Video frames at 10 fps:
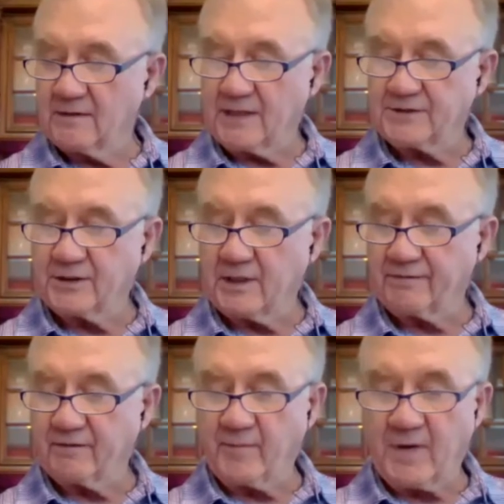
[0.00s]
that's
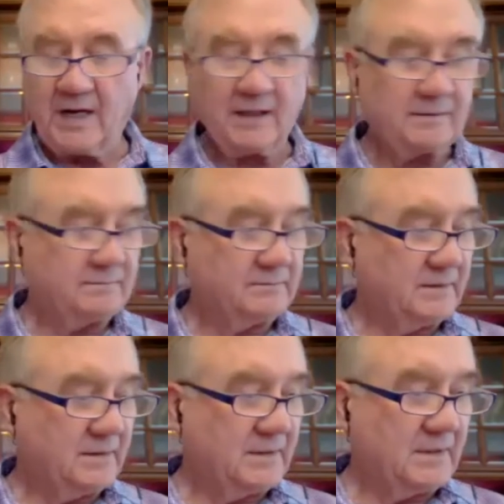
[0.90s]
enough of my
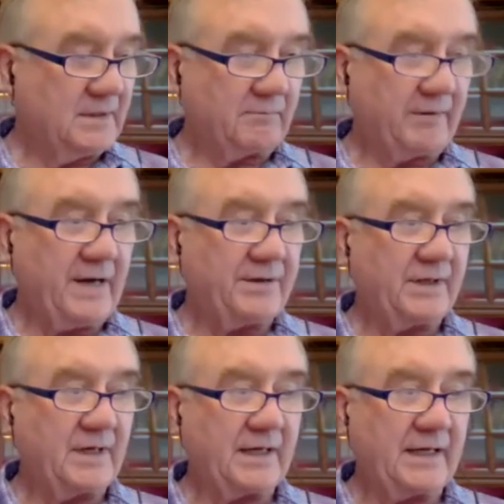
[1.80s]

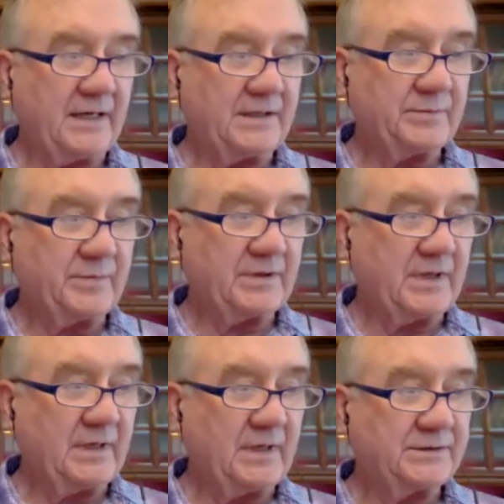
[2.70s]
ranting, I guess, but
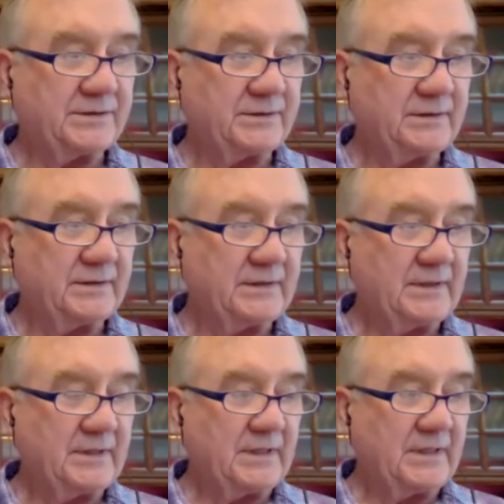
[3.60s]
there's,
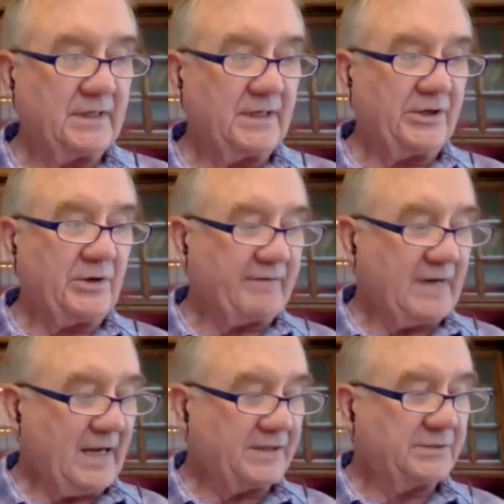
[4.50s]
you know, I've
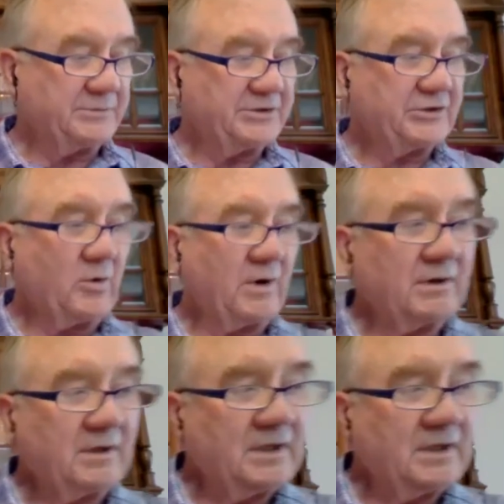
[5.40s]
had some short